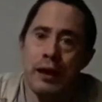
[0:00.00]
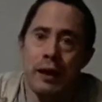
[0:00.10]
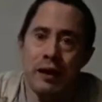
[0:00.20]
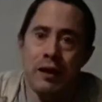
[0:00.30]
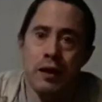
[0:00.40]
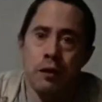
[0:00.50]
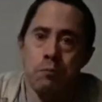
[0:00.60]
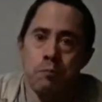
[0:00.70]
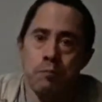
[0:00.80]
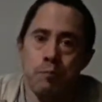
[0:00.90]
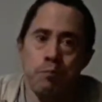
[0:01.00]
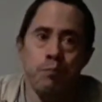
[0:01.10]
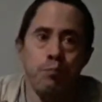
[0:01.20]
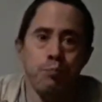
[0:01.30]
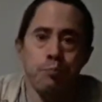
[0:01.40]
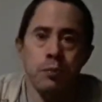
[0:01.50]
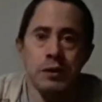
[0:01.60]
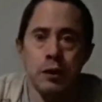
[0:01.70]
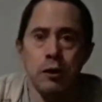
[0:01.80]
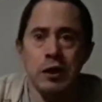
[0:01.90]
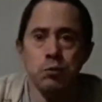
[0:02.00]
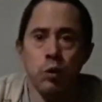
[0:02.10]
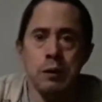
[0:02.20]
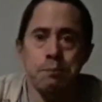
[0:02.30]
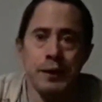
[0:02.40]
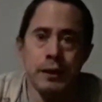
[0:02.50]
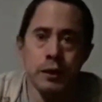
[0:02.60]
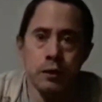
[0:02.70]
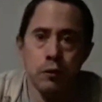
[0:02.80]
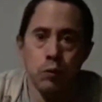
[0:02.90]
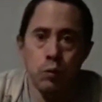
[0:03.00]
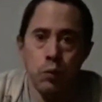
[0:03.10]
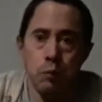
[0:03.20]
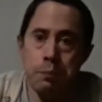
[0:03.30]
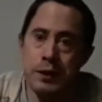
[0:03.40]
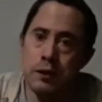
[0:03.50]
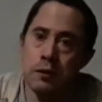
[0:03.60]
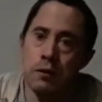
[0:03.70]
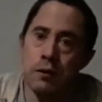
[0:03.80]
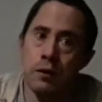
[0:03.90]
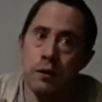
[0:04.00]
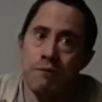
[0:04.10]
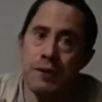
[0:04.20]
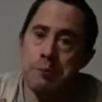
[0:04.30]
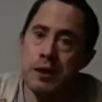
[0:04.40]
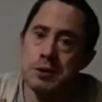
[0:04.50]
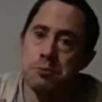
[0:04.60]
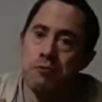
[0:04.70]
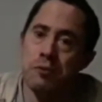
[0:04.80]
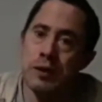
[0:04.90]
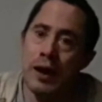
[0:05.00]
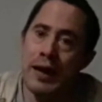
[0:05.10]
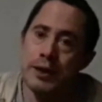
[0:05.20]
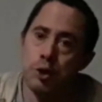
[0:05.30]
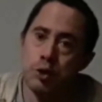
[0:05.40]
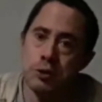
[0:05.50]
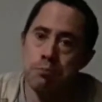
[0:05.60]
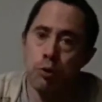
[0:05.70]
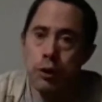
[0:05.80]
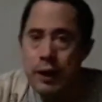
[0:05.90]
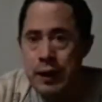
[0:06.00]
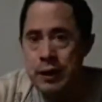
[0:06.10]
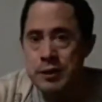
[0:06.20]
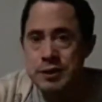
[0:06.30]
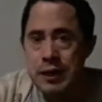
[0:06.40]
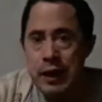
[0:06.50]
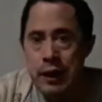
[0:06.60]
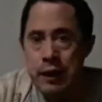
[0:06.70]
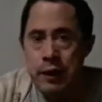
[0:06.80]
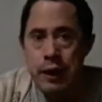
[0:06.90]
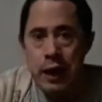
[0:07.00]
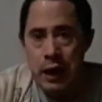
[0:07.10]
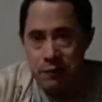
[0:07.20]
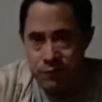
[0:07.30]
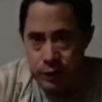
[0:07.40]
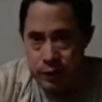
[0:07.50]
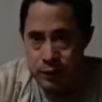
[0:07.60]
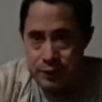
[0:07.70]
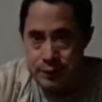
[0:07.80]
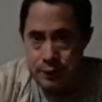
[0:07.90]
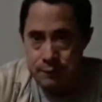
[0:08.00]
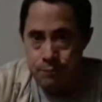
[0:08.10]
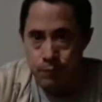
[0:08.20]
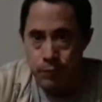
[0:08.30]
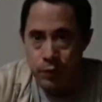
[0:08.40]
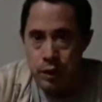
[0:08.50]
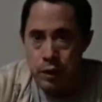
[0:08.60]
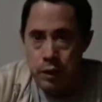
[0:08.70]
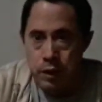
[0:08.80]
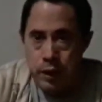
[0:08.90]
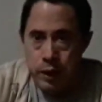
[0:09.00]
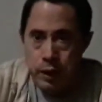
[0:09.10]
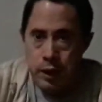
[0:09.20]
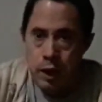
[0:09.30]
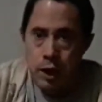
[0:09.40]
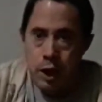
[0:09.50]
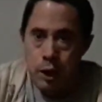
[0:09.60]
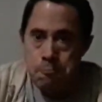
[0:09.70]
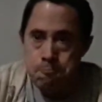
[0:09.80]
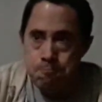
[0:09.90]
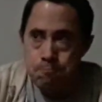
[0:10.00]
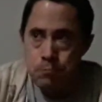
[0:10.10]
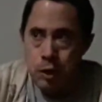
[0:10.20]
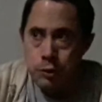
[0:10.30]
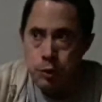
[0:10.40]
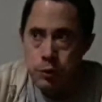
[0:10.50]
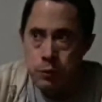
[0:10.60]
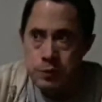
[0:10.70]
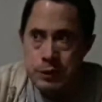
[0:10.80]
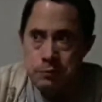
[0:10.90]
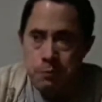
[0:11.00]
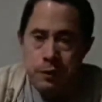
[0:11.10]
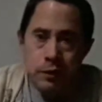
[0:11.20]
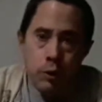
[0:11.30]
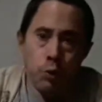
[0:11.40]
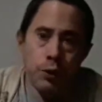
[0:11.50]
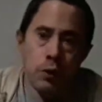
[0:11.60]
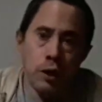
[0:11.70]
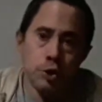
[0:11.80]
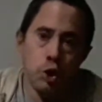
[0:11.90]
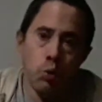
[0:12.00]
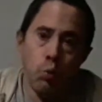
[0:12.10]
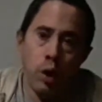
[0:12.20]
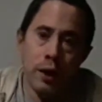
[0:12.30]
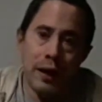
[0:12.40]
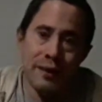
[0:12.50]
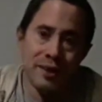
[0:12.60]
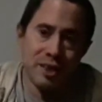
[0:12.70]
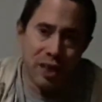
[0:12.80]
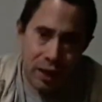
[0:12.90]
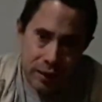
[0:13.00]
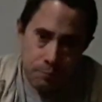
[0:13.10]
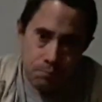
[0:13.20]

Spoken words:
But there is one particular feminist movement I do support as a advocate. Although it would seem to be the only logical one at the time,